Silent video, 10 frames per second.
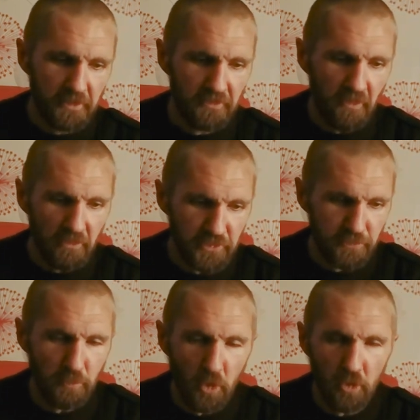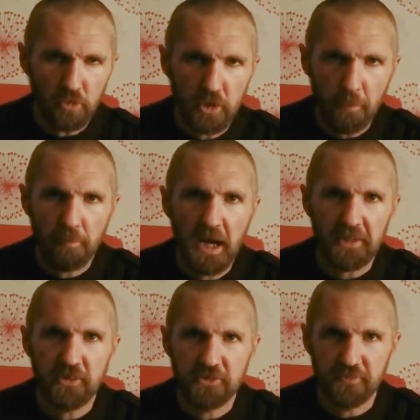the small
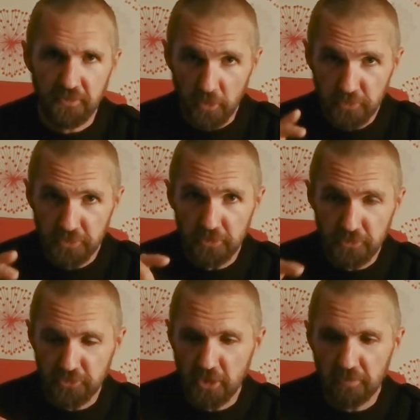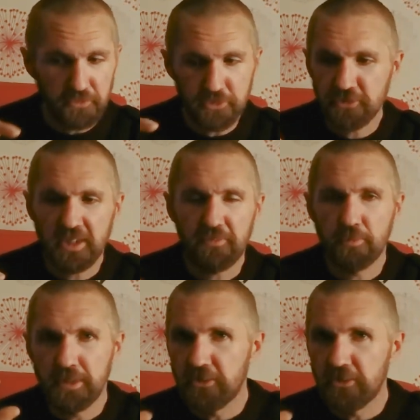compactness of those little stoves, it doesn't have to be the